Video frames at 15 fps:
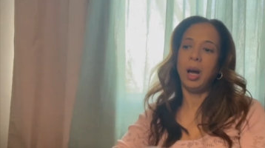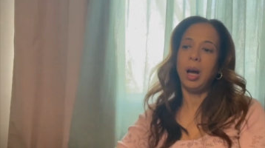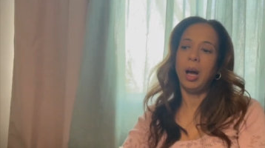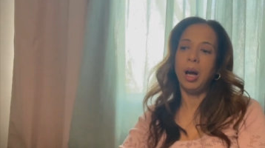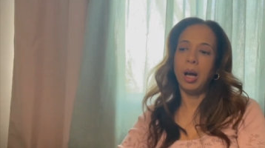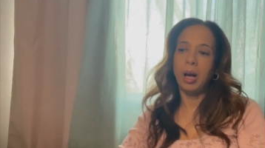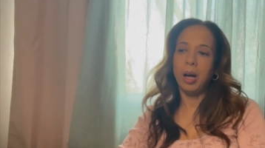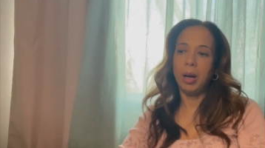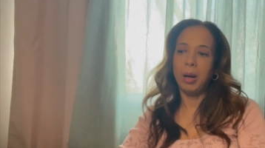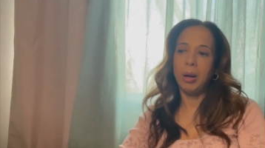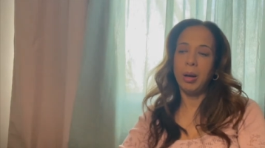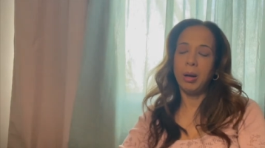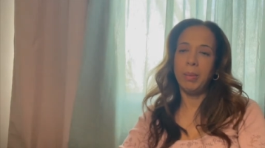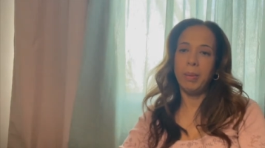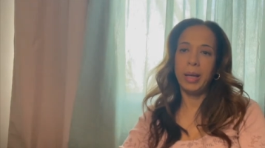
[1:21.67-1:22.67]

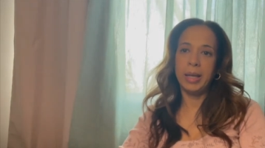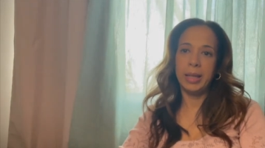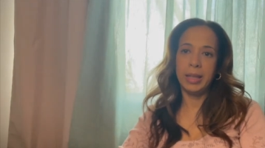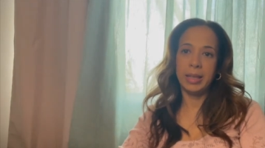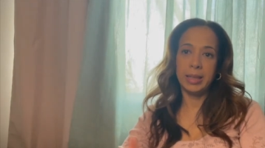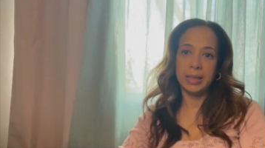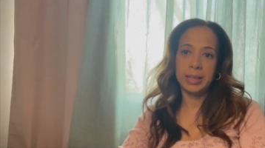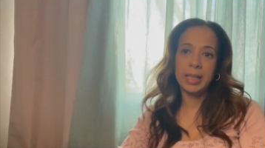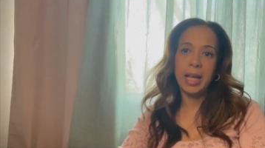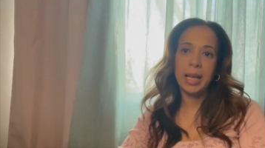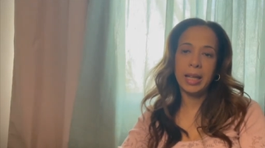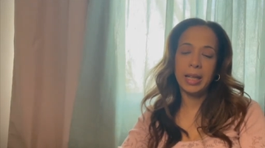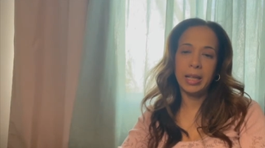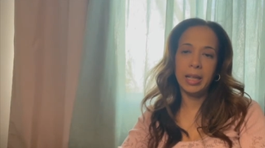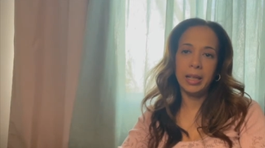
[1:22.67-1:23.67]
Um, and then the
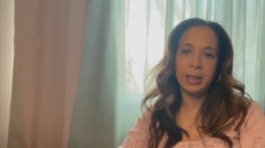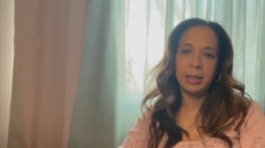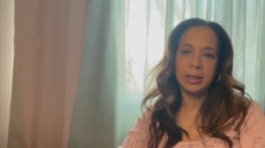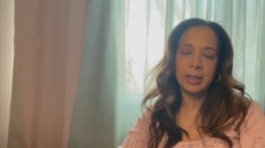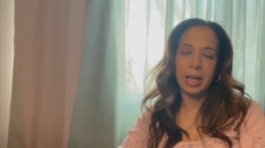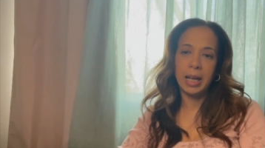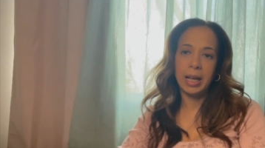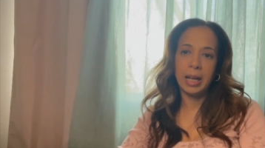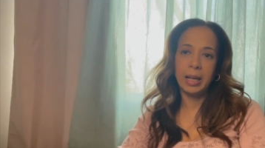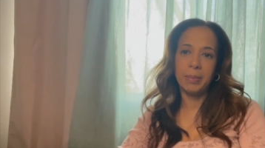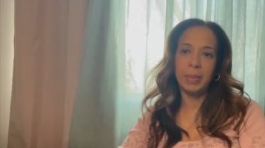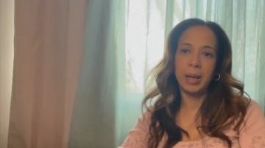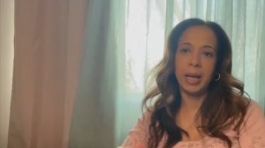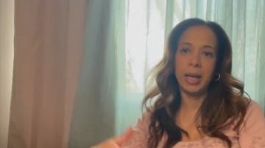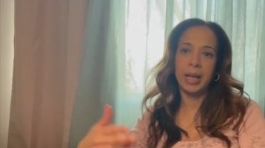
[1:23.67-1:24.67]
second time
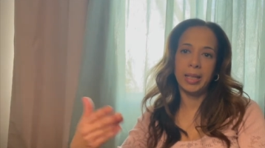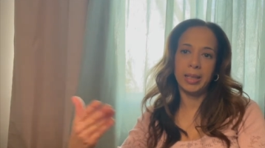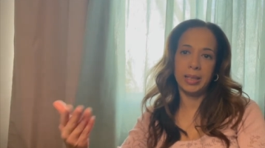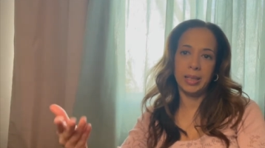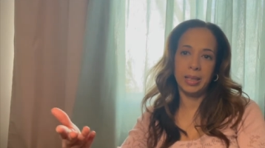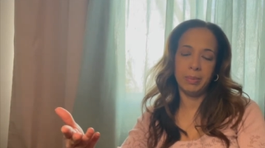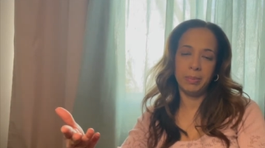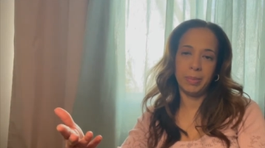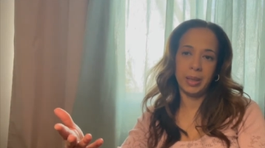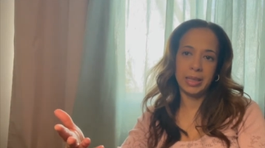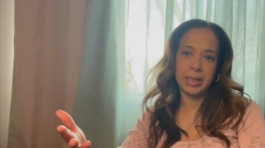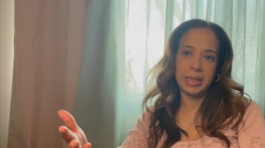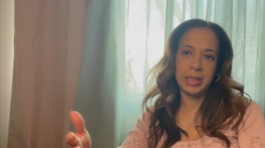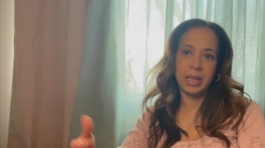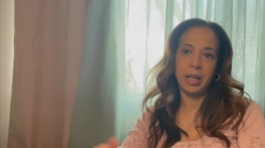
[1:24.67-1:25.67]
I did my
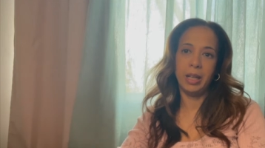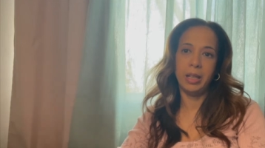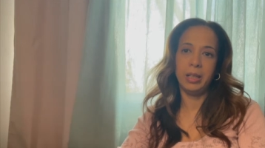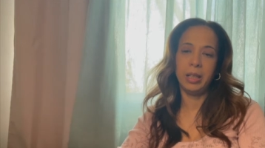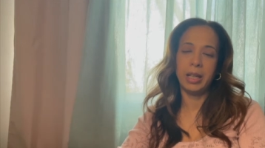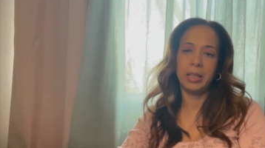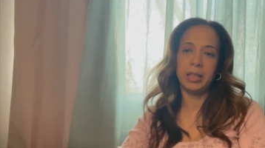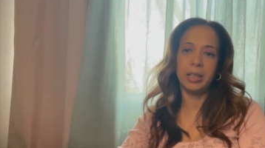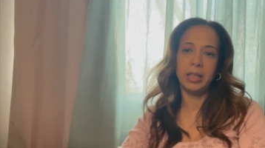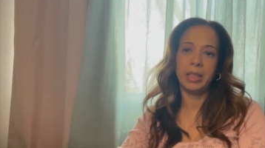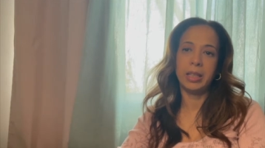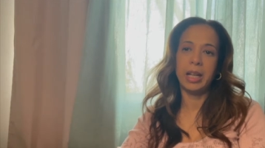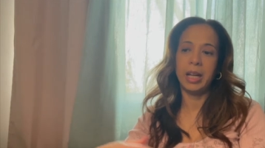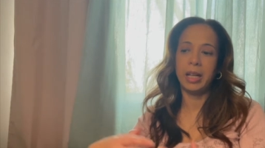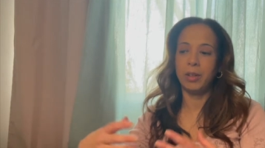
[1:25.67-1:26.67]
son, I did
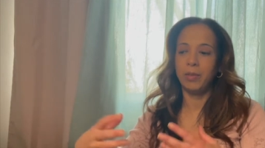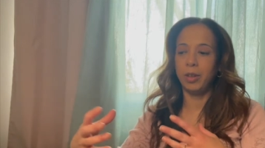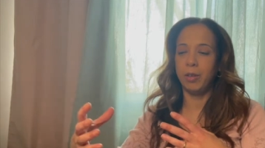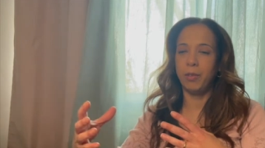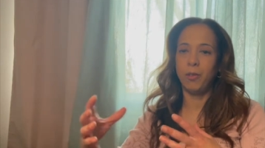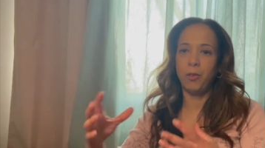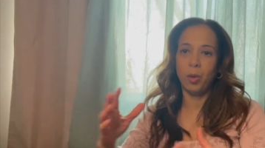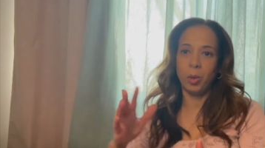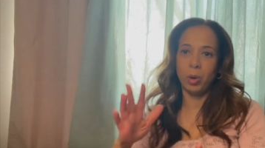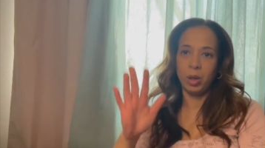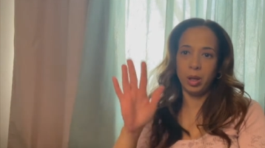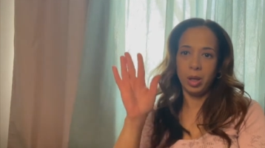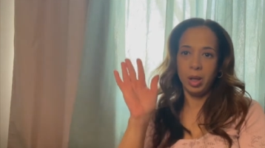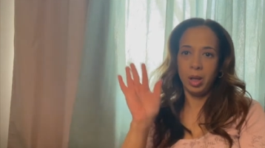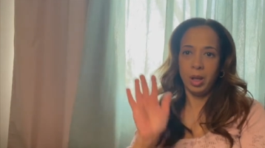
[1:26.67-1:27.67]
kind of a
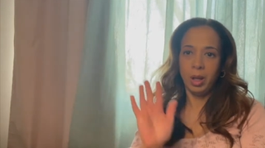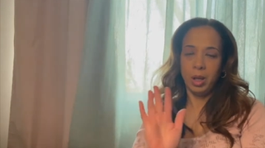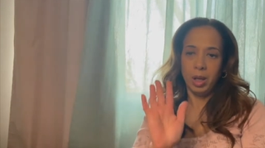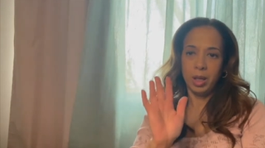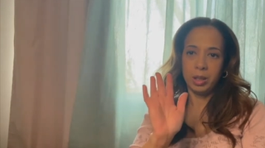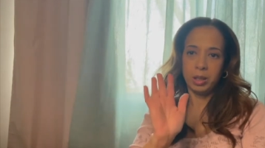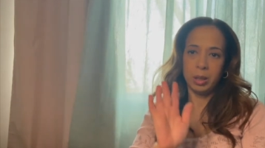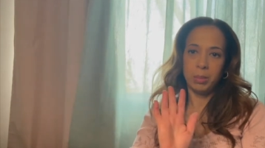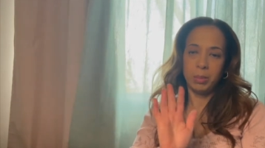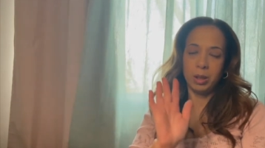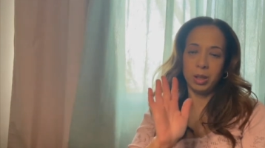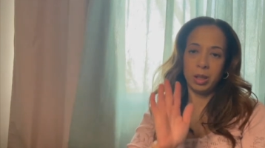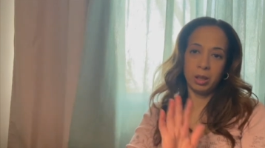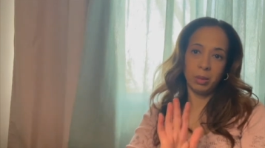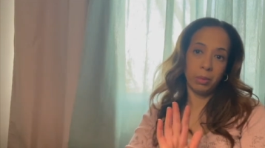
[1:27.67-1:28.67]
four, His num
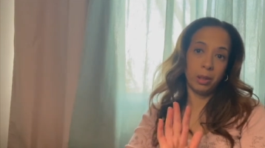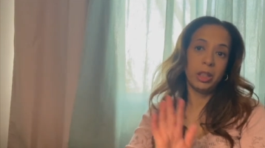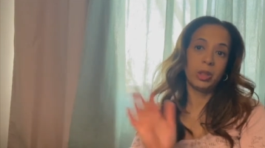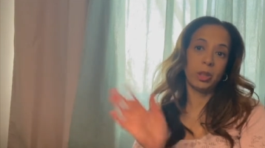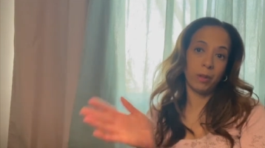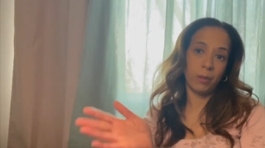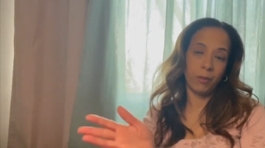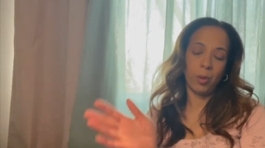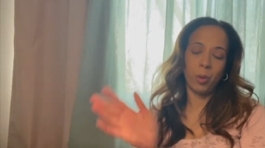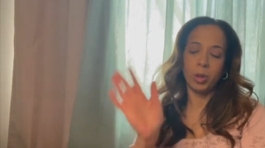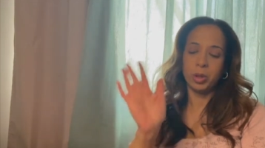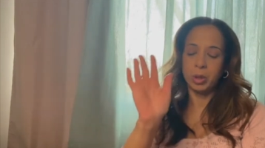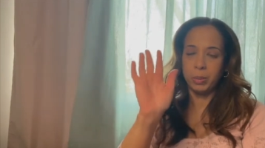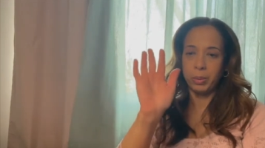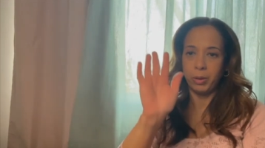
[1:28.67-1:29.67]
the number he turned four,
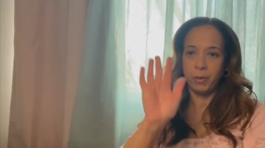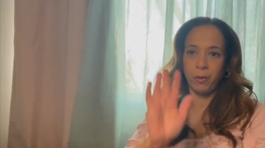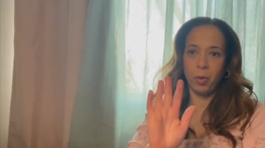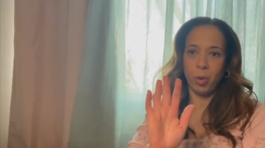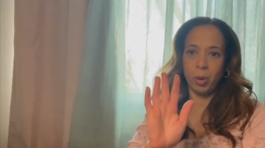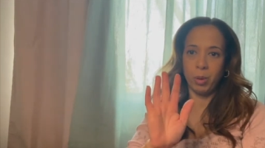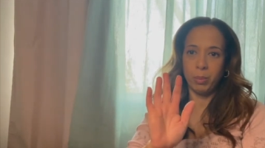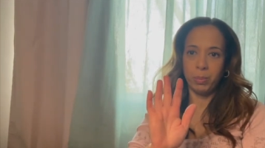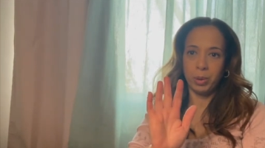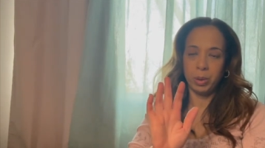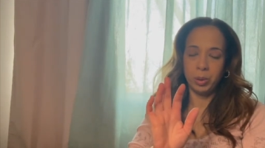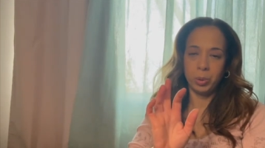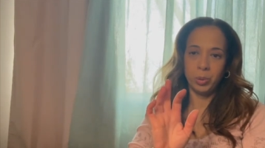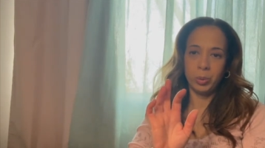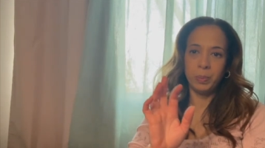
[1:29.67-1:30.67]
so I put a four
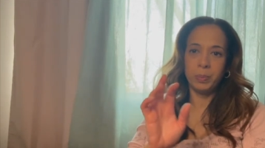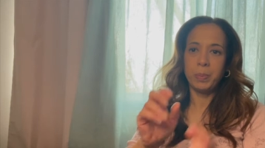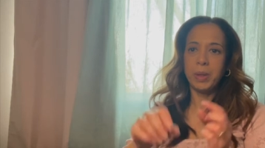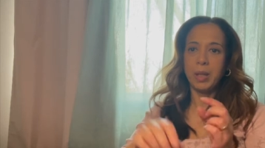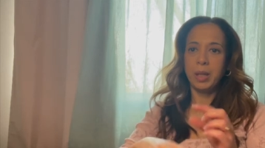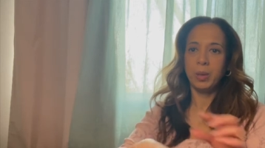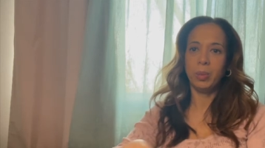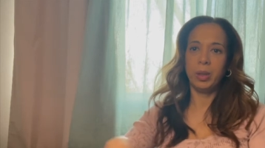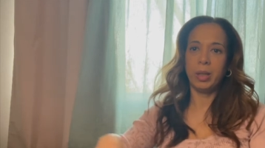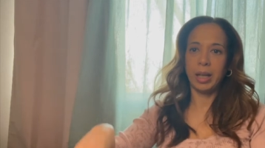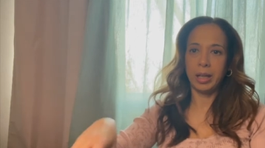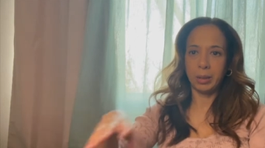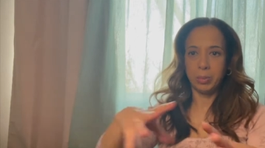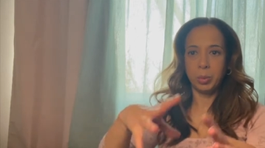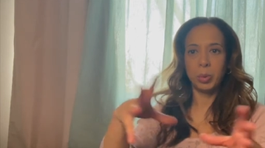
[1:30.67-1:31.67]
balloon with
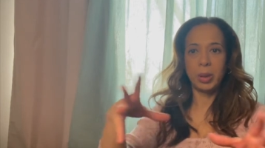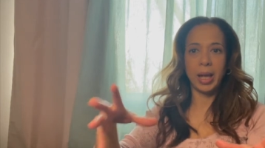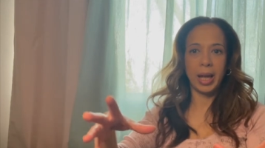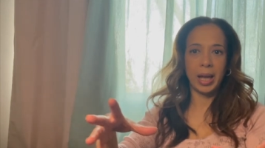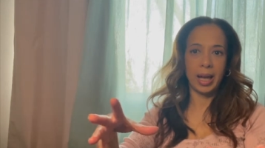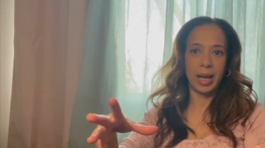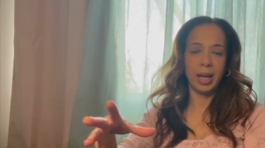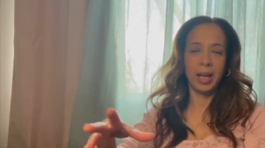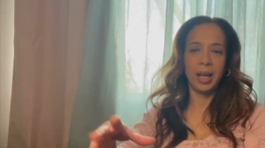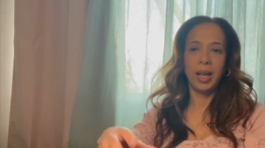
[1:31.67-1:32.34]
like a bouquet.